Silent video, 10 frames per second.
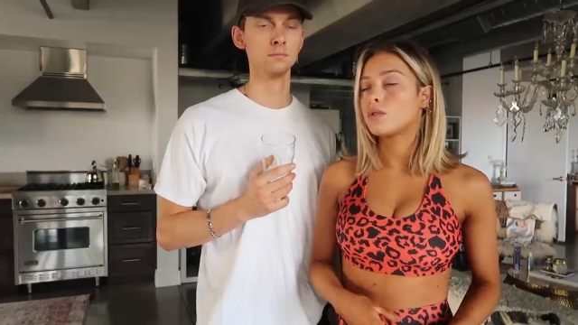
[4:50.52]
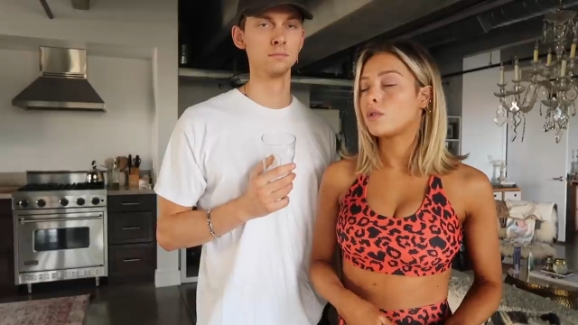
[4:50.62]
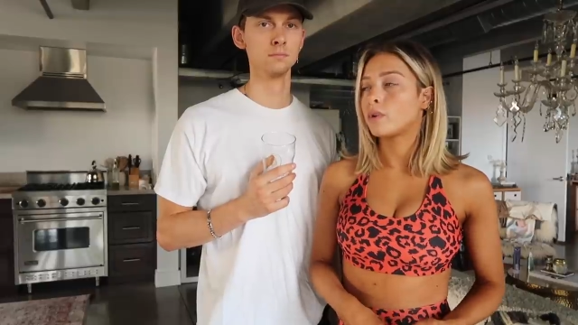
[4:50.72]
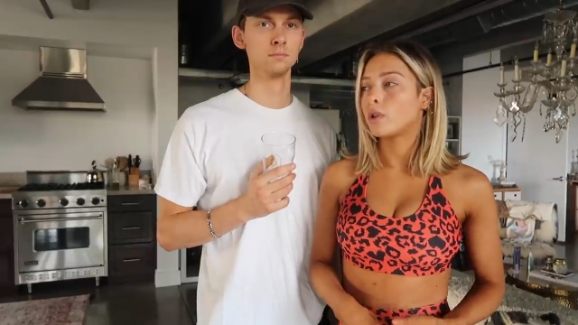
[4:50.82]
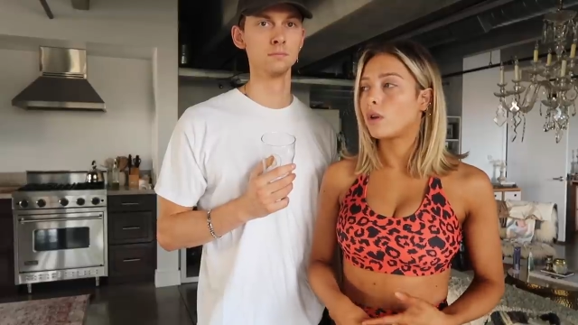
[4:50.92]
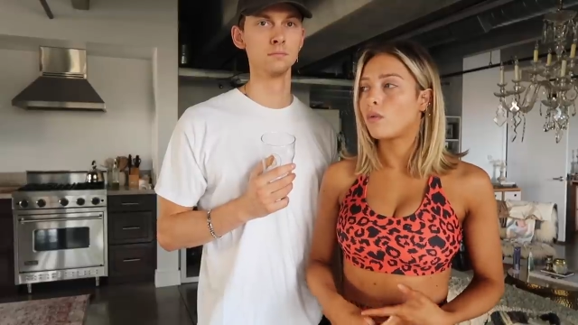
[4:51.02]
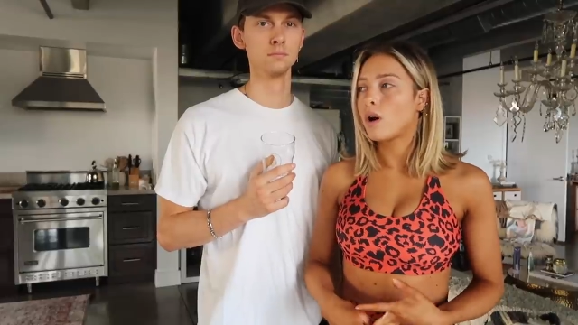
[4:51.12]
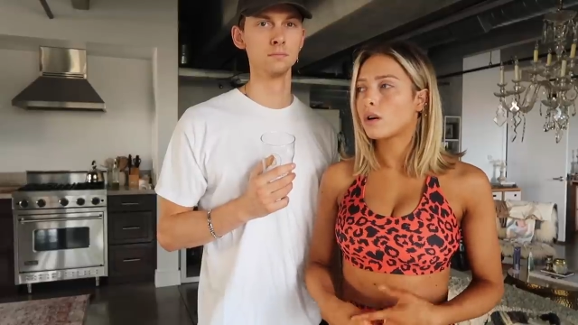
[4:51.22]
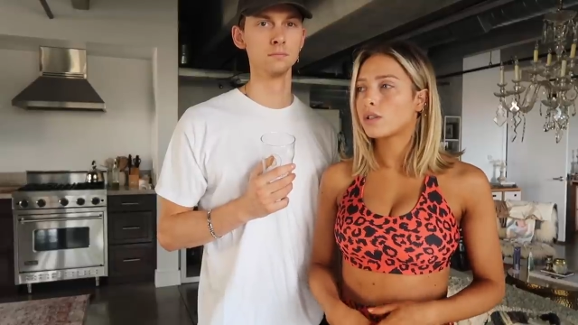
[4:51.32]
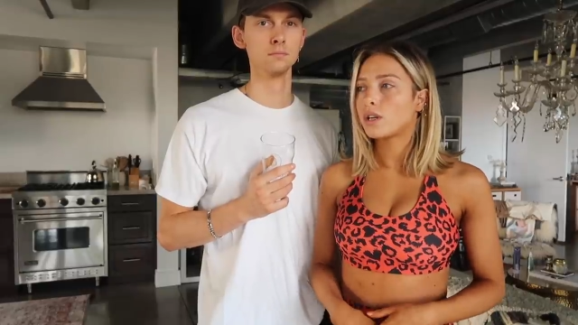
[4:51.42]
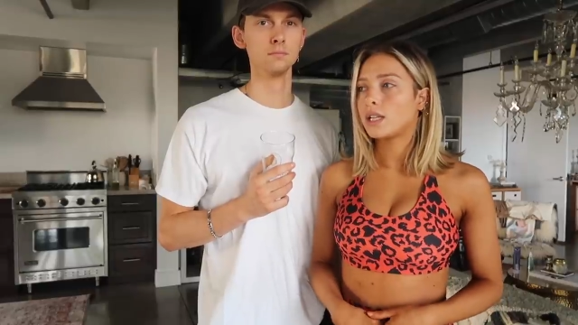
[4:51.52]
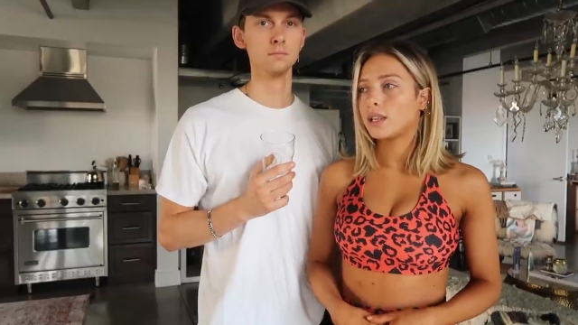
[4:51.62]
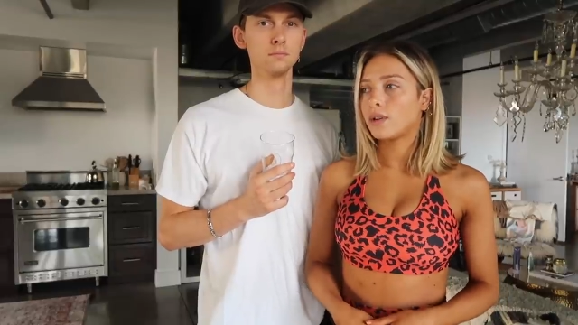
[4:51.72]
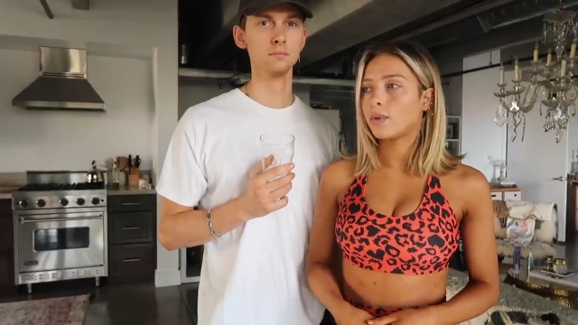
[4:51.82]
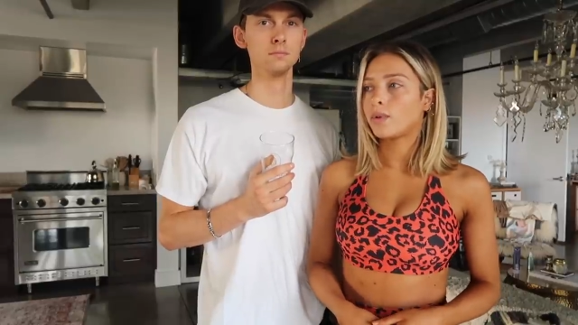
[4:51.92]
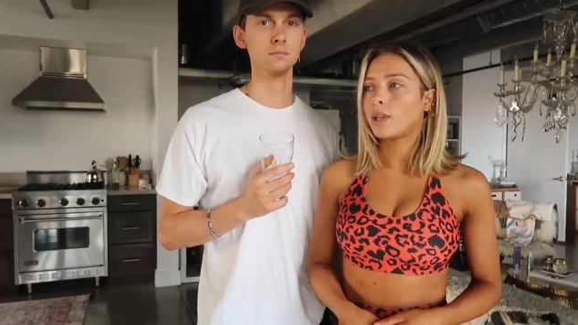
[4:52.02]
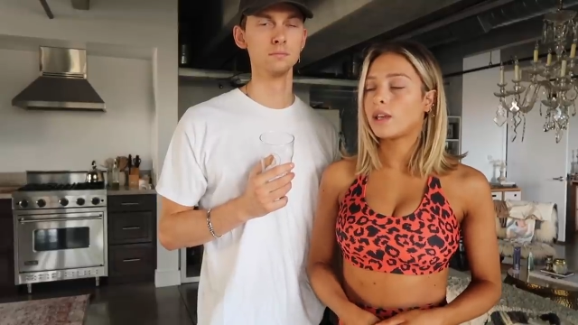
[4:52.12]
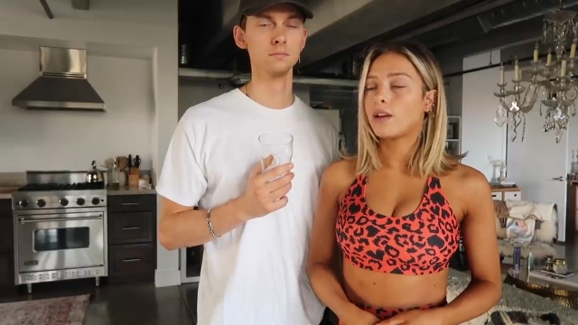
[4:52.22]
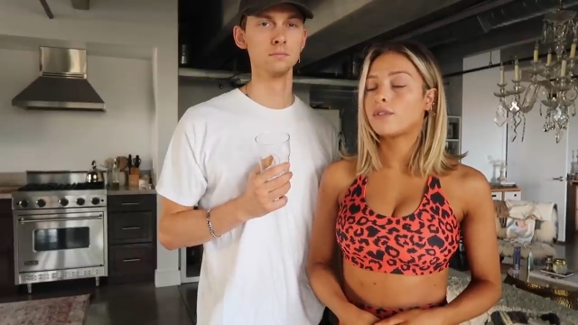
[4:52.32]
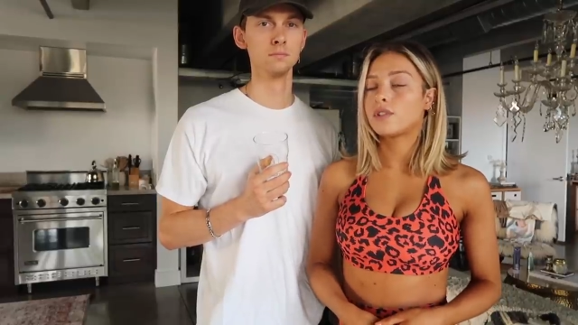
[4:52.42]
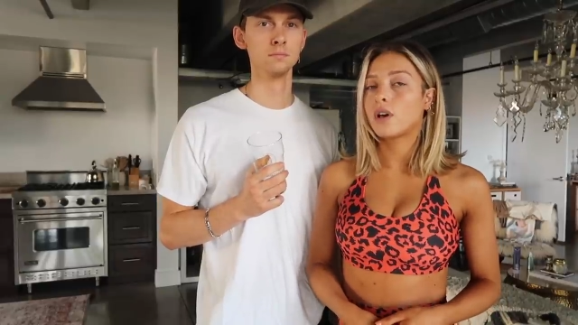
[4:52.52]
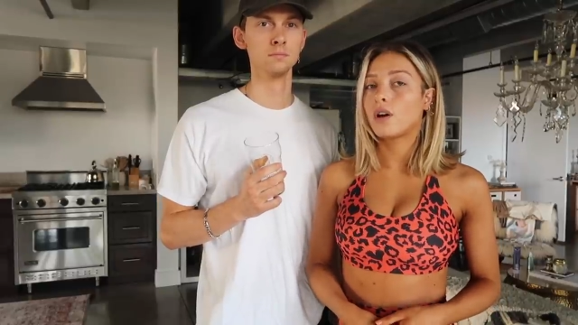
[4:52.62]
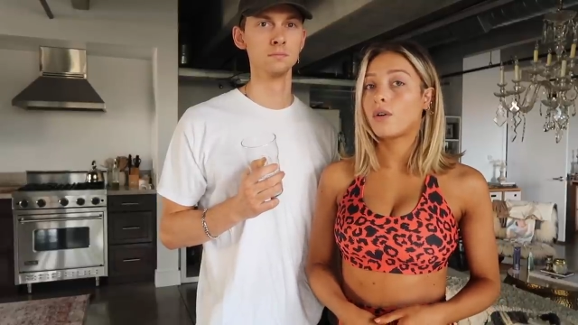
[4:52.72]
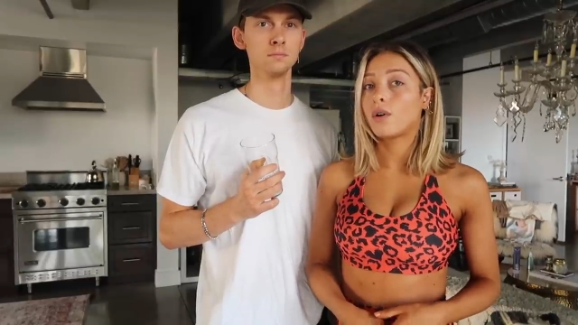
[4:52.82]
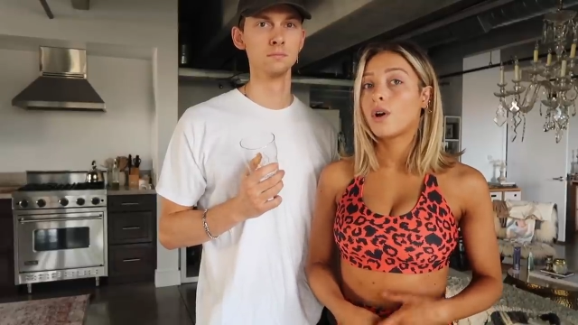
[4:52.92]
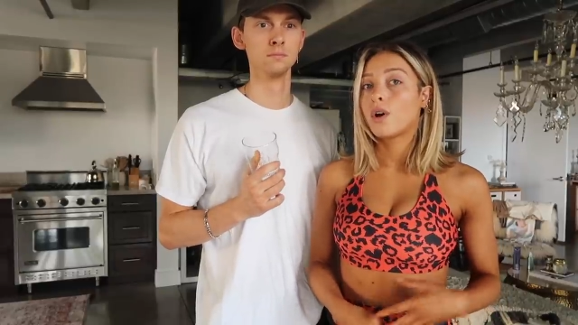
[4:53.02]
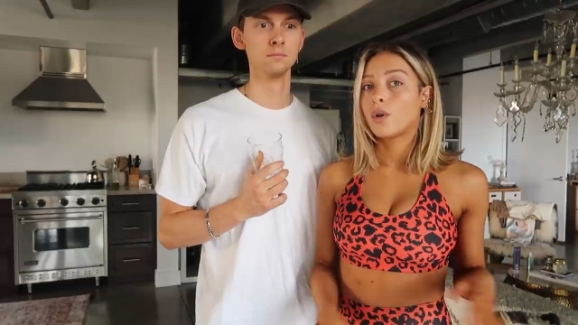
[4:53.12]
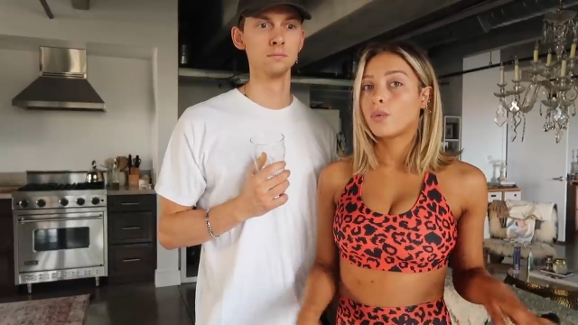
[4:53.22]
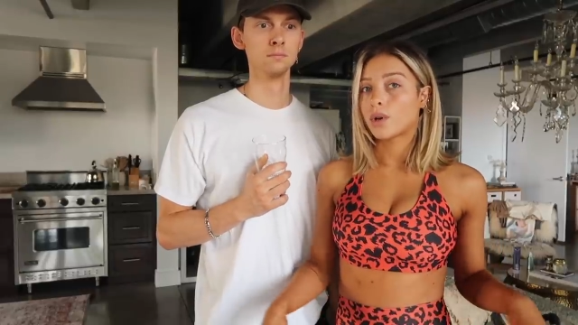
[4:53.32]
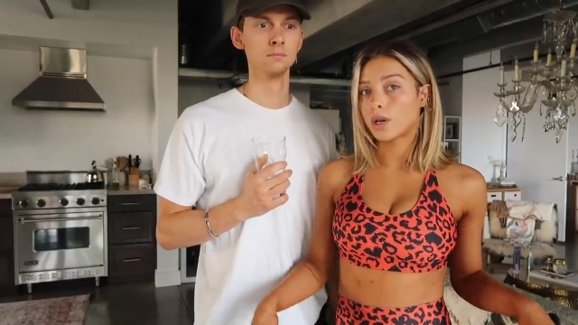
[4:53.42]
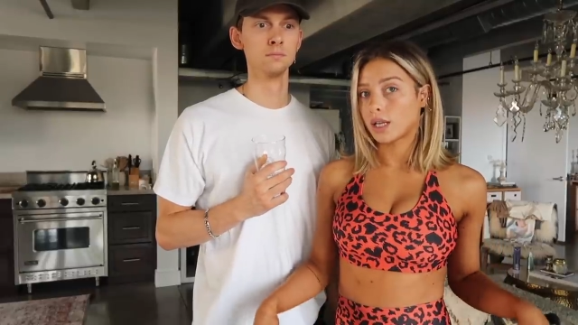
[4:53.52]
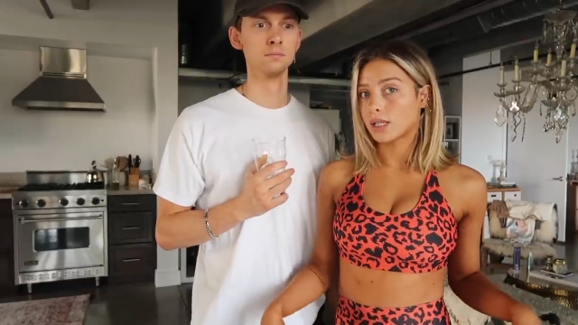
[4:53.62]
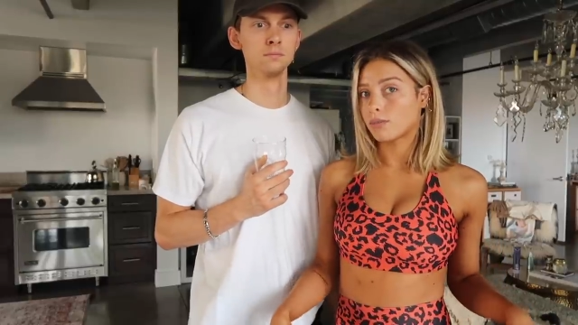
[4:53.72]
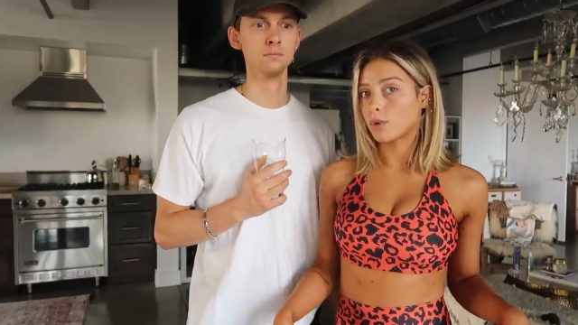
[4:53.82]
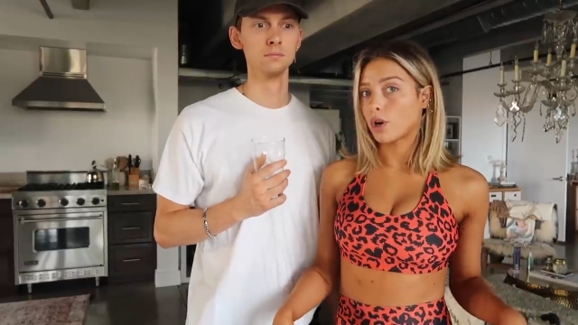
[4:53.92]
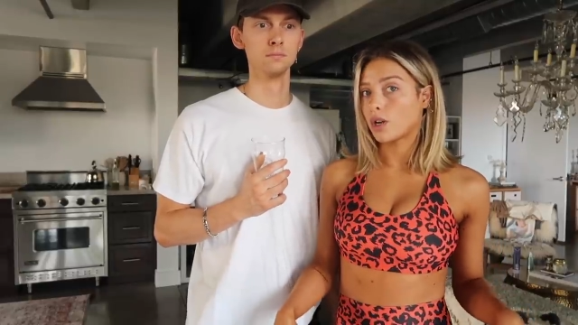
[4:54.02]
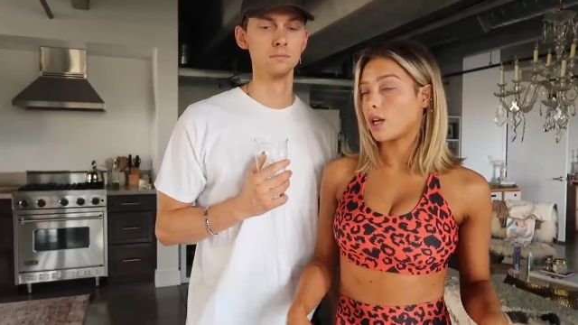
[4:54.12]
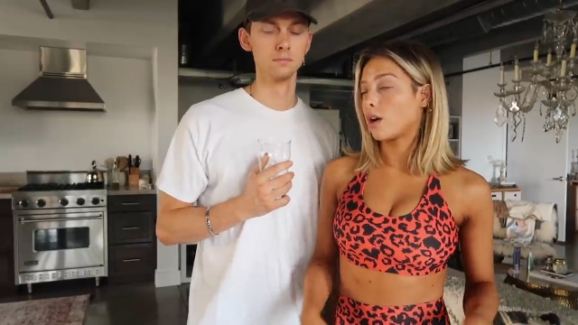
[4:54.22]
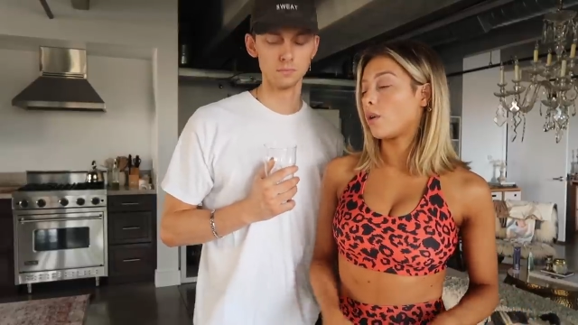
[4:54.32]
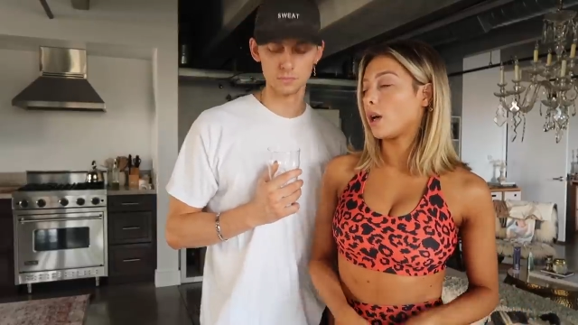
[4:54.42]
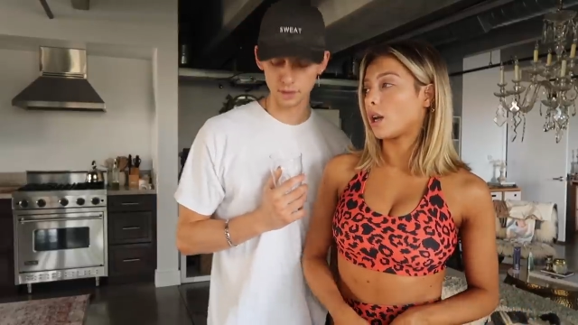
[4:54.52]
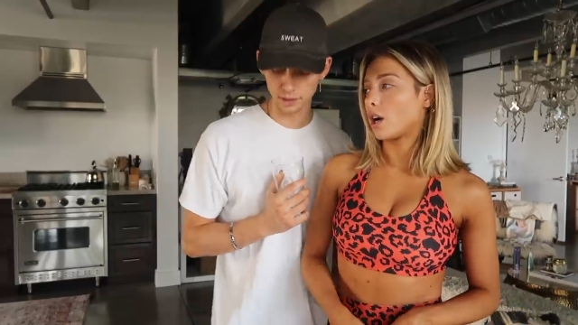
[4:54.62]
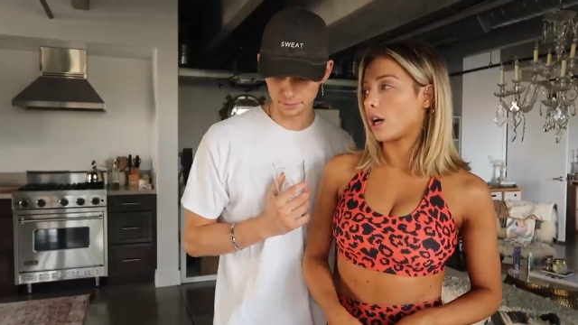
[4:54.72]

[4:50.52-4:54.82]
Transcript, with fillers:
Speaker 1: super long walks or anything mm -hmm. where mm-hmm. we live, so we're gonna get some cardio in yeah.